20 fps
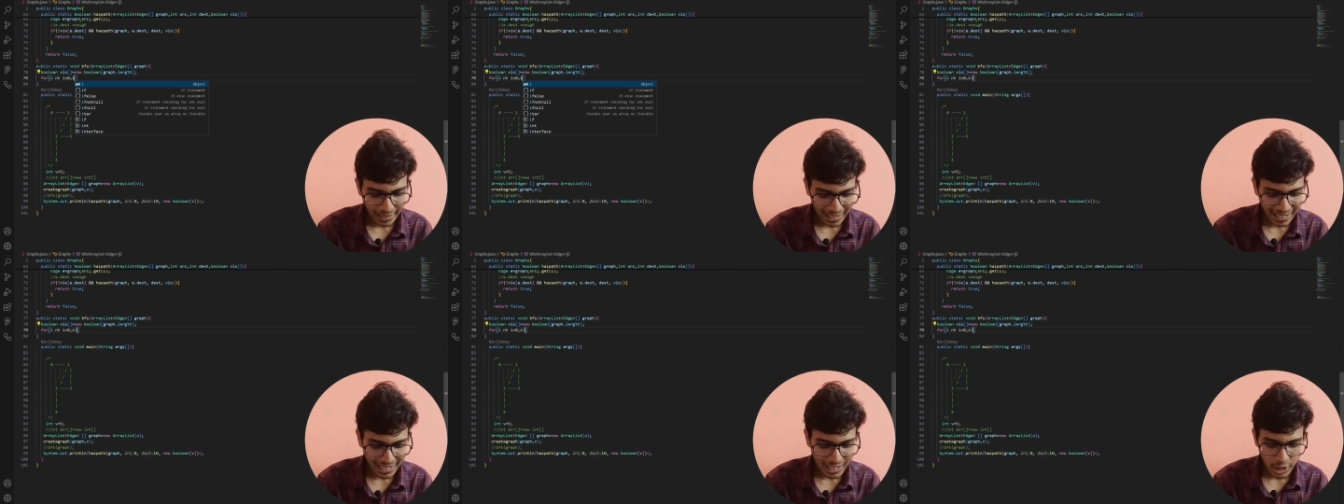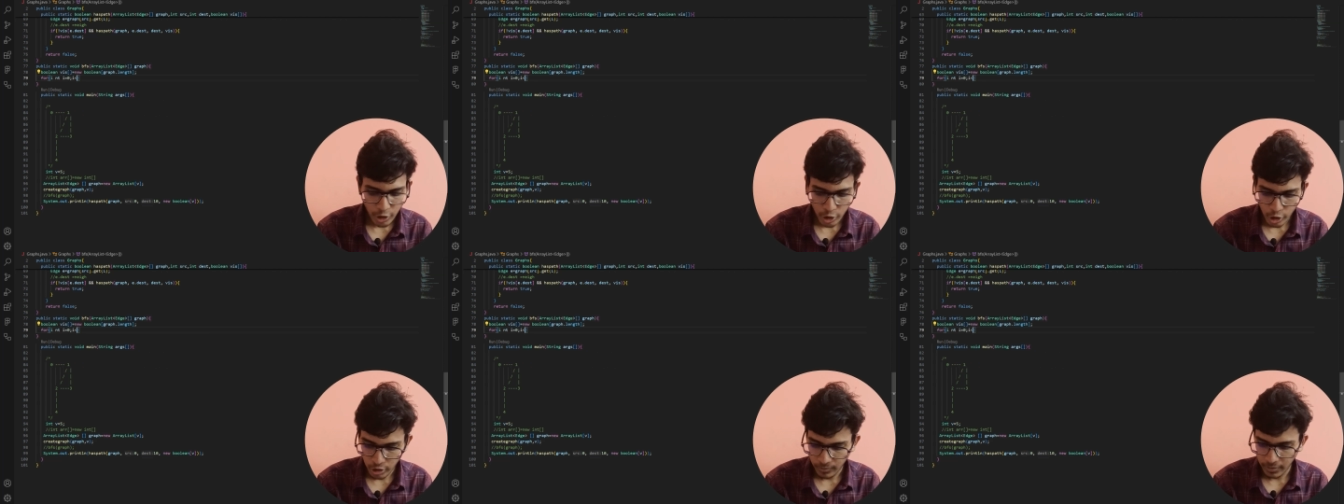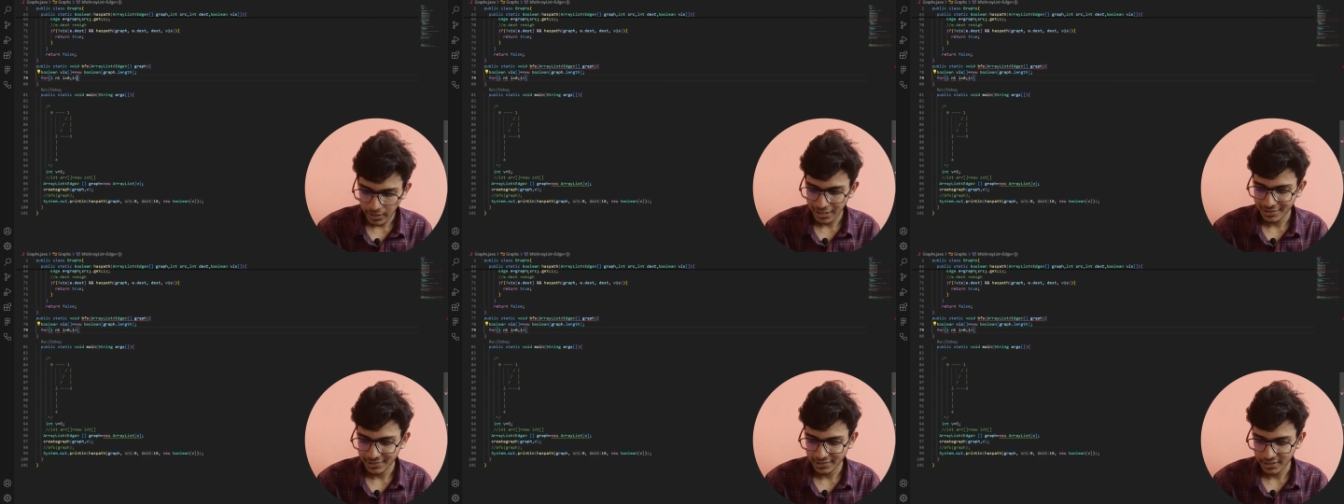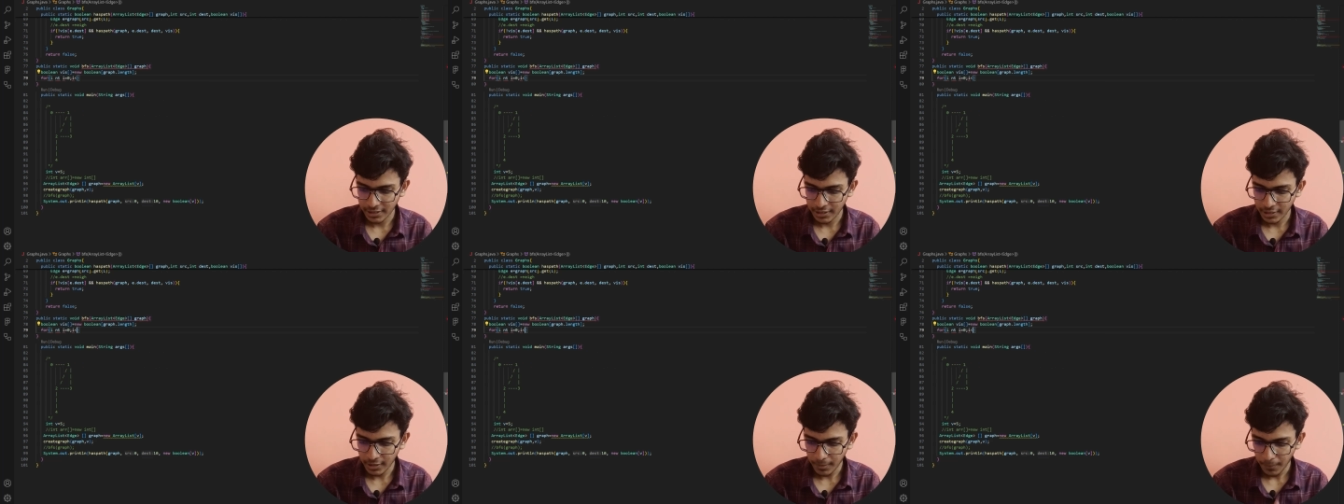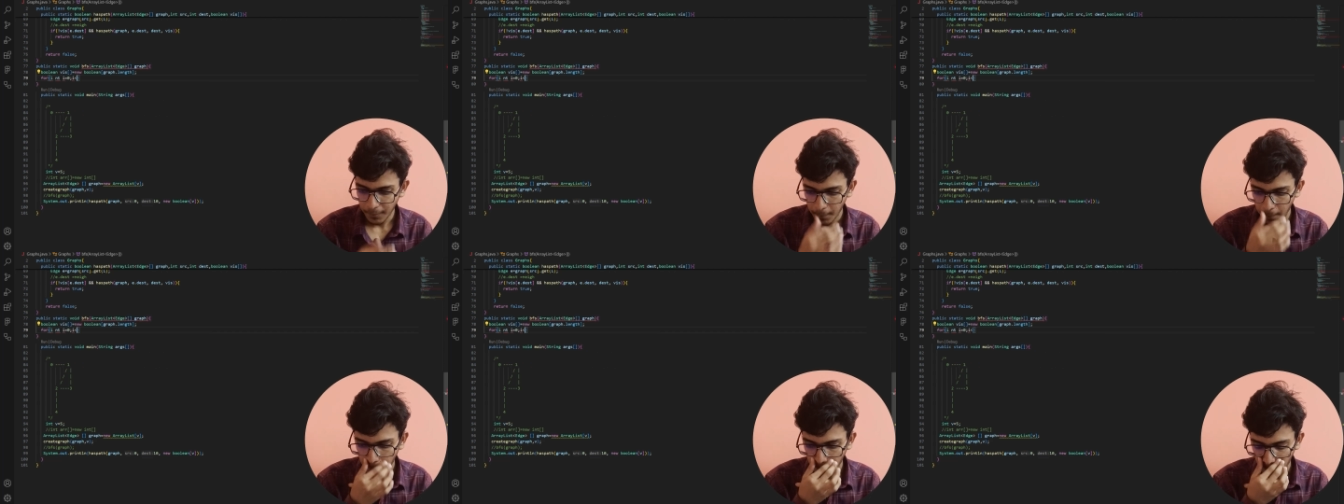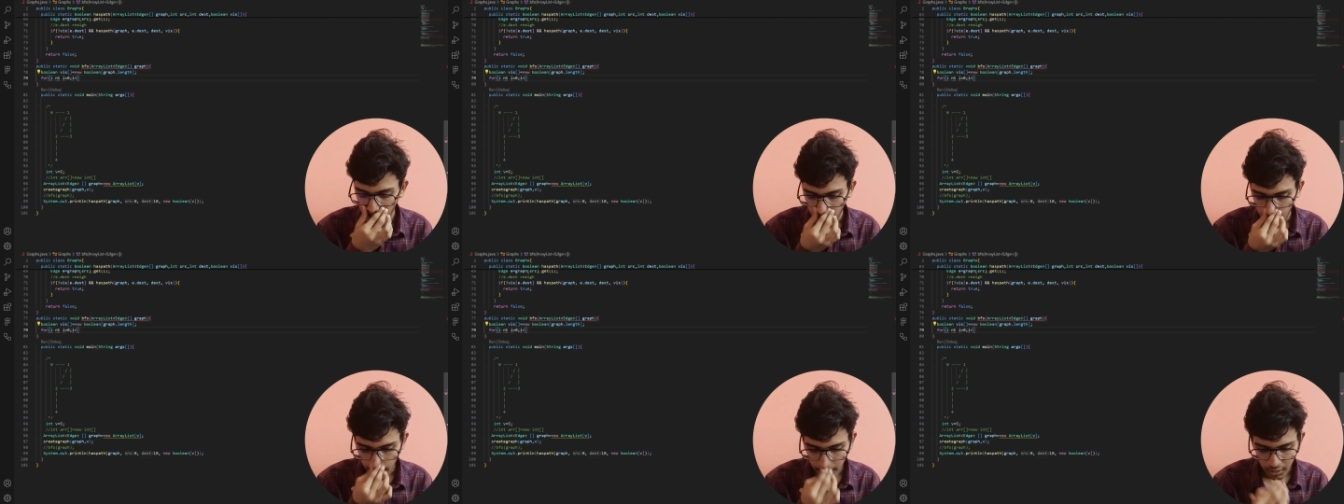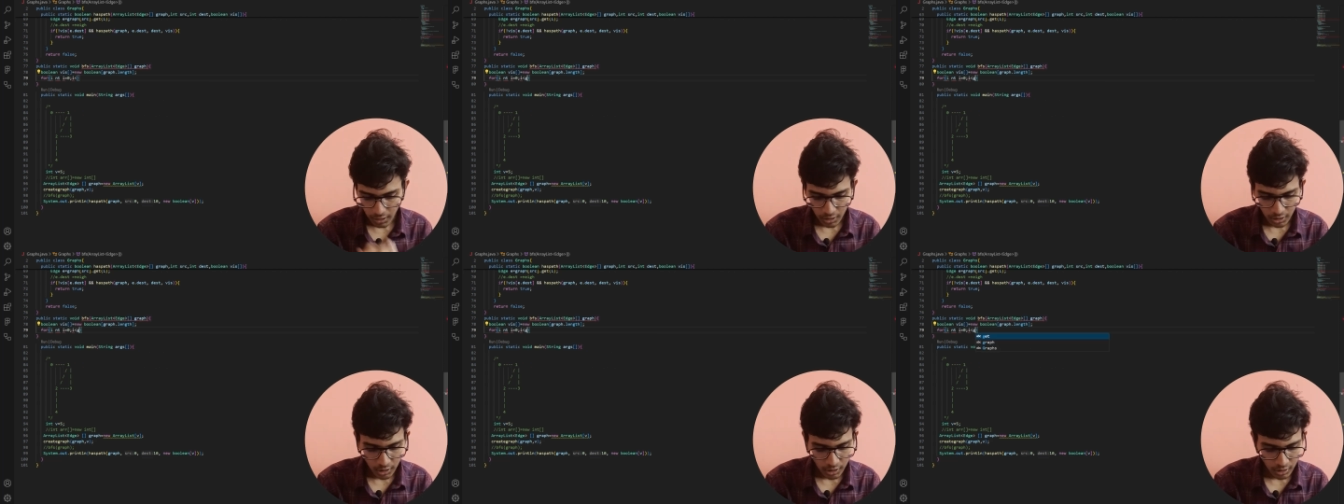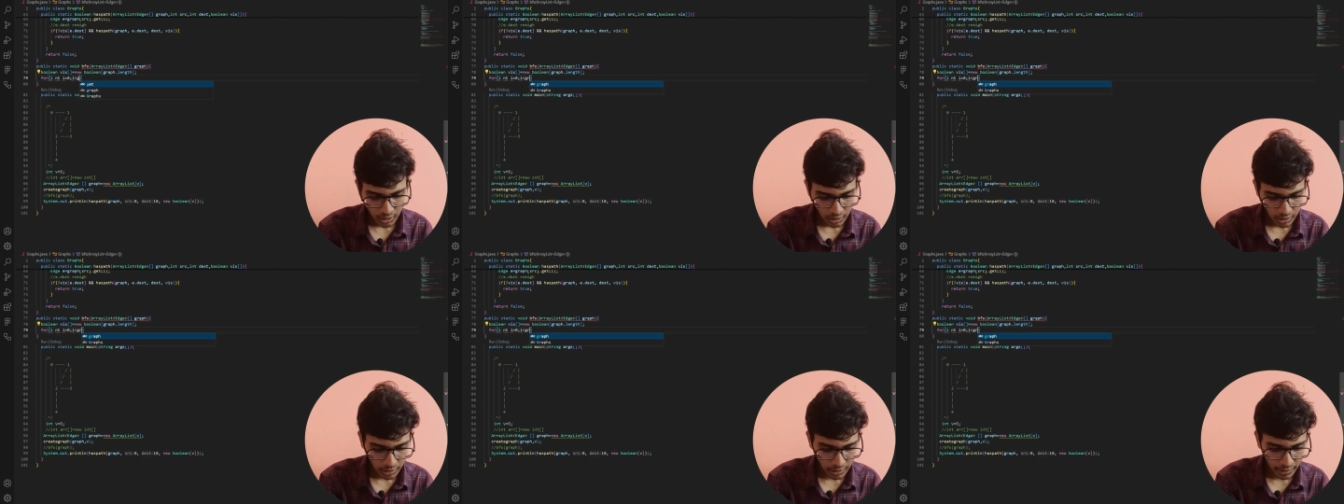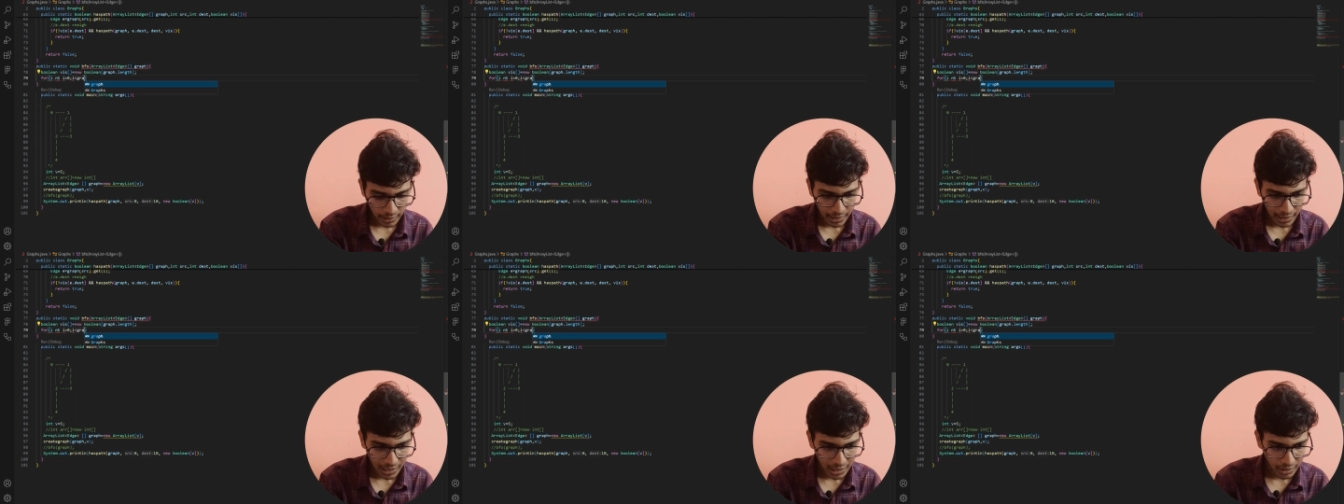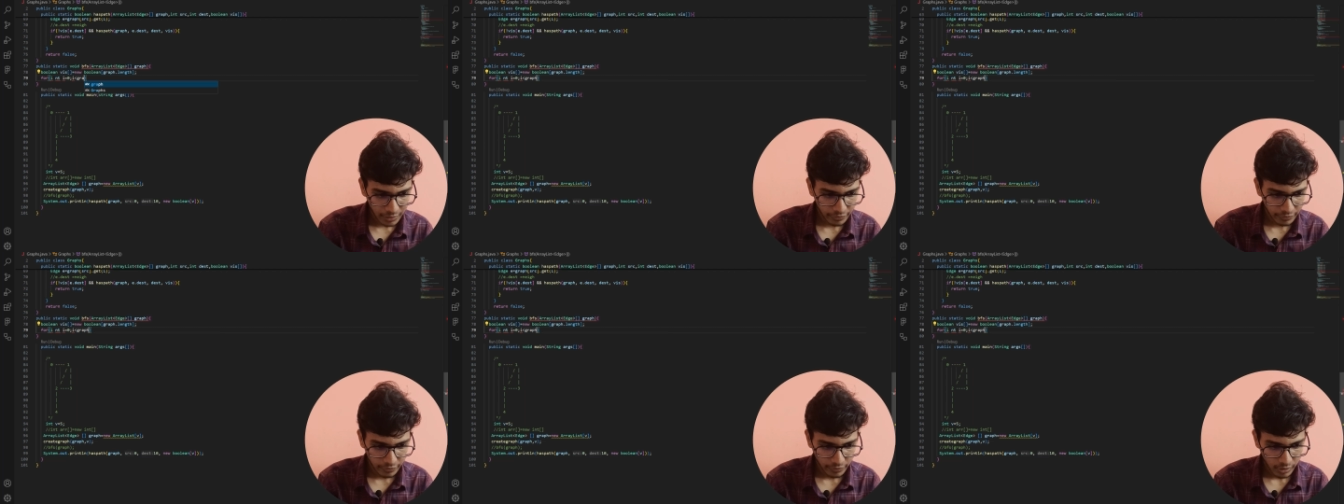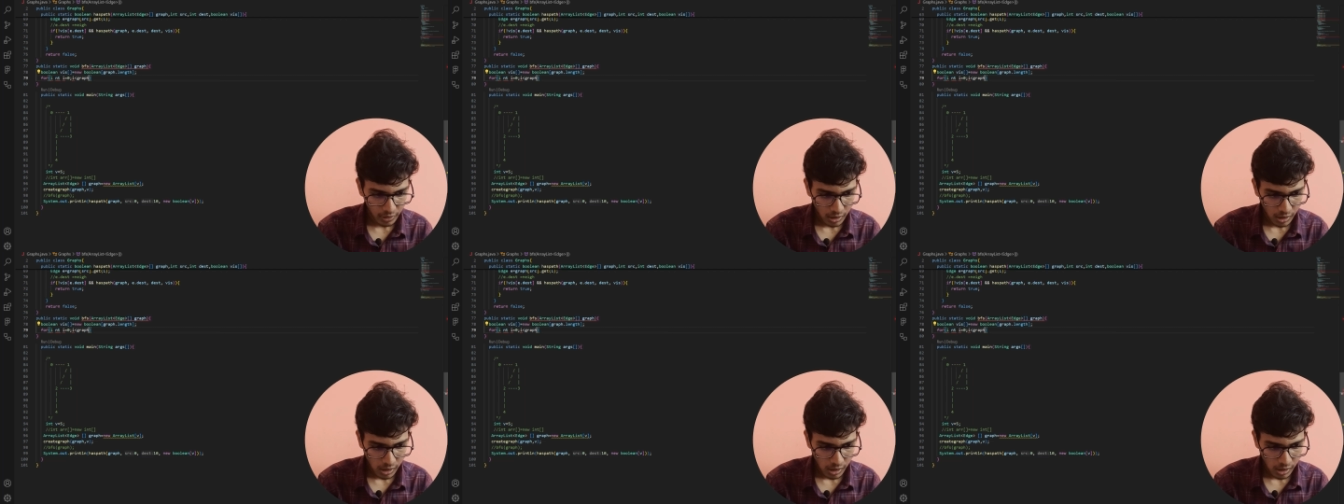I should be less than graph